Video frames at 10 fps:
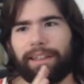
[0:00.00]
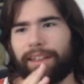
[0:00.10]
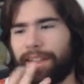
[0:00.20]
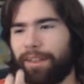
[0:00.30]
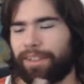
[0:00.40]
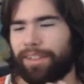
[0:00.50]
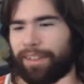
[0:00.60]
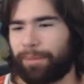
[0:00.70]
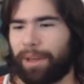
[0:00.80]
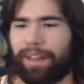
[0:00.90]
it's
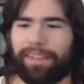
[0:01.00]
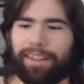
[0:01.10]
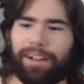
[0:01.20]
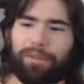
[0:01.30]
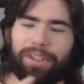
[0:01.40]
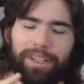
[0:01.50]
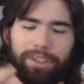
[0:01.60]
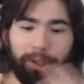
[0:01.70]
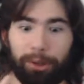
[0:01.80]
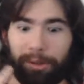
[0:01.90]
like back then I was like,
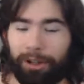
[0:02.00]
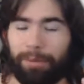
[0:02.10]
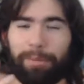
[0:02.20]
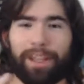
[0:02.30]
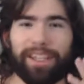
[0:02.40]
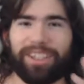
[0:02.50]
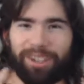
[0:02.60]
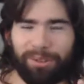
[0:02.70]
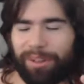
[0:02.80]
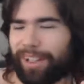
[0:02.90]
dude, I'm like
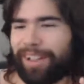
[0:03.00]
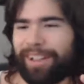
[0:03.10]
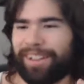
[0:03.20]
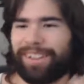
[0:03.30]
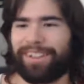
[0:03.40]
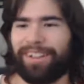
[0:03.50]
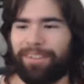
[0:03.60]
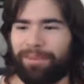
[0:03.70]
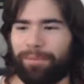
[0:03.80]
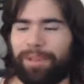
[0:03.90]
doing it and stuff.
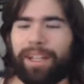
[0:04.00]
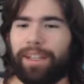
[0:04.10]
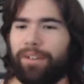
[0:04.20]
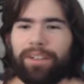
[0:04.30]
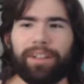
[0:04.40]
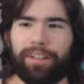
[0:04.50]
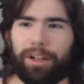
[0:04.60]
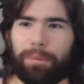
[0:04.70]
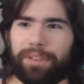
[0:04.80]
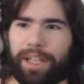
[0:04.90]
And there's like a
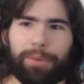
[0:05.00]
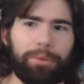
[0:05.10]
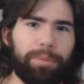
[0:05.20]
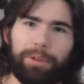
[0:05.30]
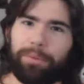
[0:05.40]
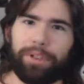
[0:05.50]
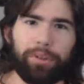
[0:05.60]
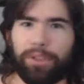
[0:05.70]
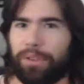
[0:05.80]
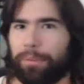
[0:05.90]
couple times where people
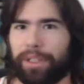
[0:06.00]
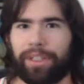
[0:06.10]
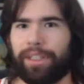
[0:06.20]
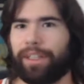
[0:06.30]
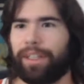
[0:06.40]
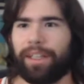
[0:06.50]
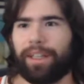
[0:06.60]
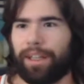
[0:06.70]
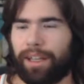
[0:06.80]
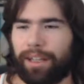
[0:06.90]
noticed me
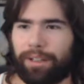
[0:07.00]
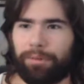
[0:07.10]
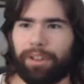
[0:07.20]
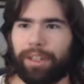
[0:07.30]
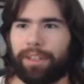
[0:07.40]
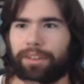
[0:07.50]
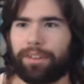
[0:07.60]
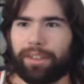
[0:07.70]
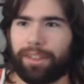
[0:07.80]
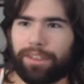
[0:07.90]
and were like,
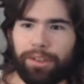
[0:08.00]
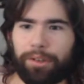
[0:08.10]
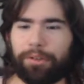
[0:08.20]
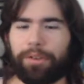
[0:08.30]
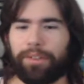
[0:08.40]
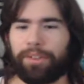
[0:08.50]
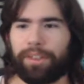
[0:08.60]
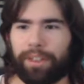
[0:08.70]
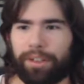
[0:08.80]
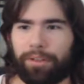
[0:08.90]
it's you,
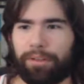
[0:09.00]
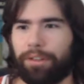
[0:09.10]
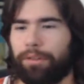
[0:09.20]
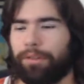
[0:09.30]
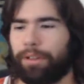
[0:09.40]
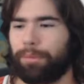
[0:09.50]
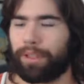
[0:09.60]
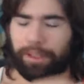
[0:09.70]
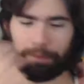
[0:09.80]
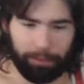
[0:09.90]
I know you. And I'm
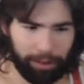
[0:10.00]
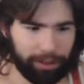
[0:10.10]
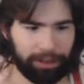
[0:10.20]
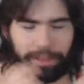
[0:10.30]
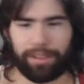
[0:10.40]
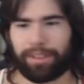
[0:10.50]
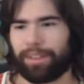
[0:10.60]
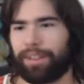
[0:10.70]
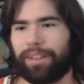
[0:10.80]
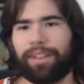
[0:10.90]
like, what? It's
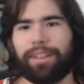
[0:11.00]
like,